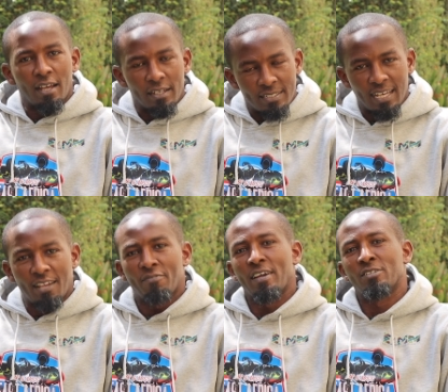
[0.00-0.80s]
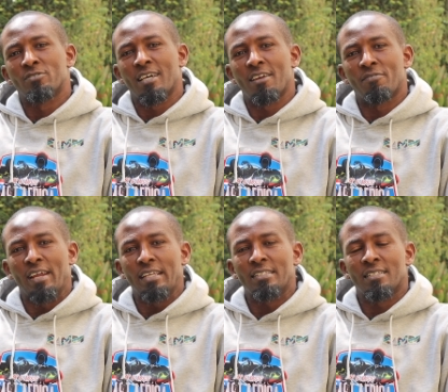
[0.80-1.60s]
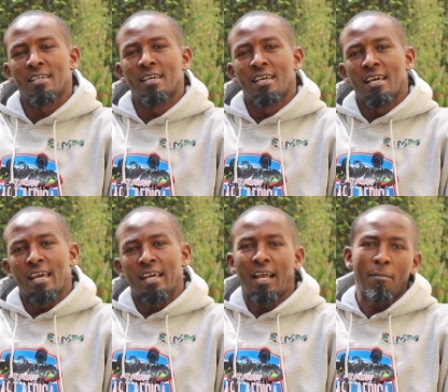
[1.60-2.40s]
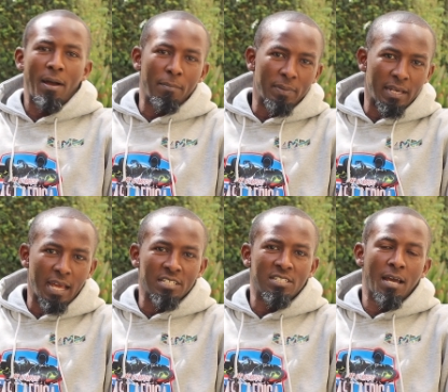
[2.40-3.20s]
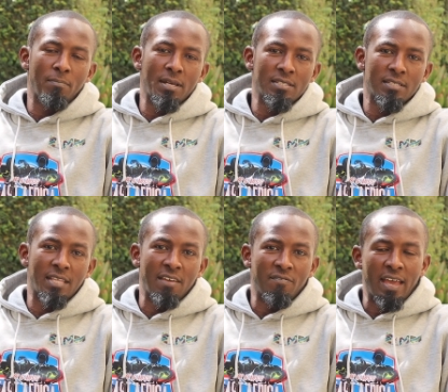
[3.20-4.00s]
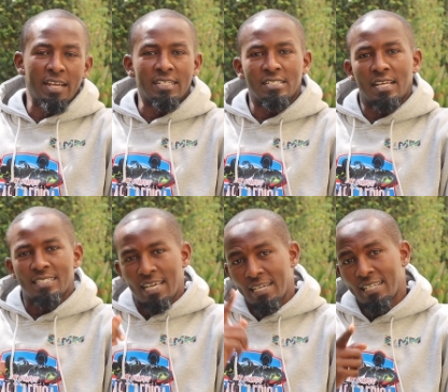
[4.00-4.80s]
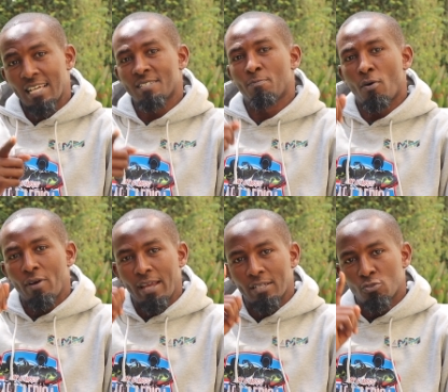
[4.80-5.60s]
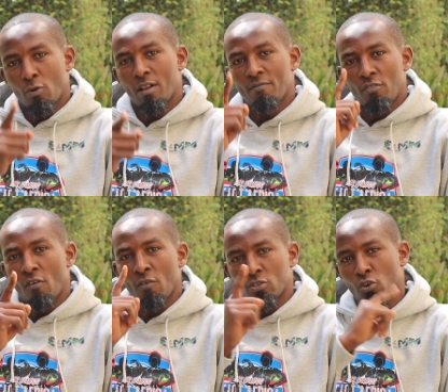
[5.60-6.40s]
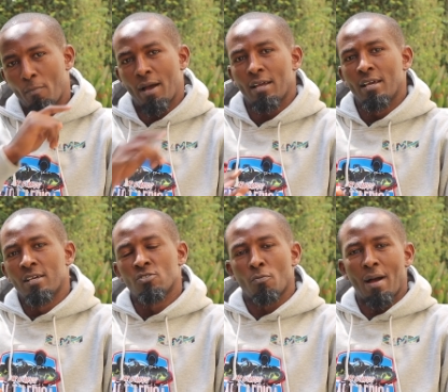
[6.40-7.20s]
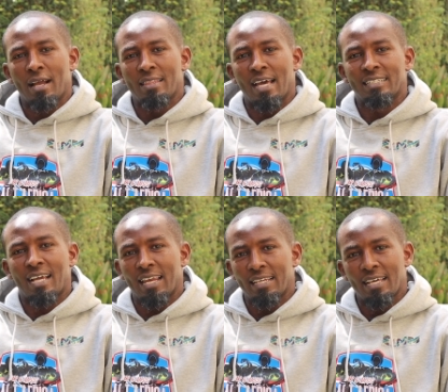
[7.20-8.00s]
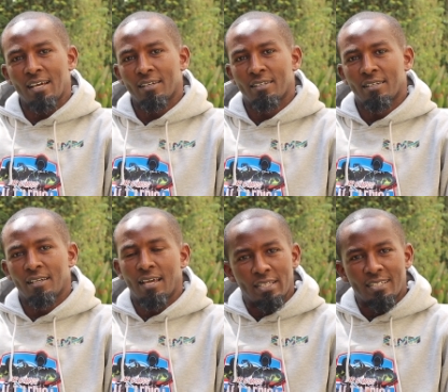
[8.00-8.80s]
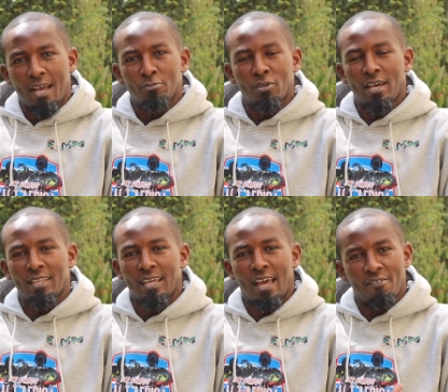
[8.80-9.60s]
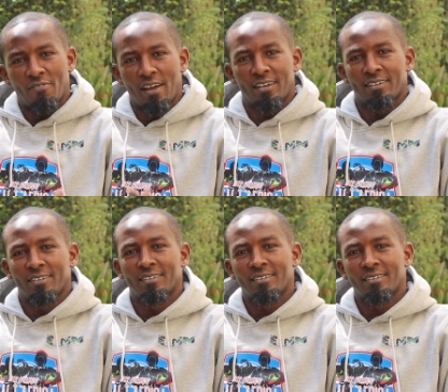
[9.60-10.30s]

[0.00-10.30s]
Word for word: Tell a friend to tell a friend. Come up in large numbers. The event is at Sarit Expo, 12th of October. So mark that calendar. Let's come together and have fun.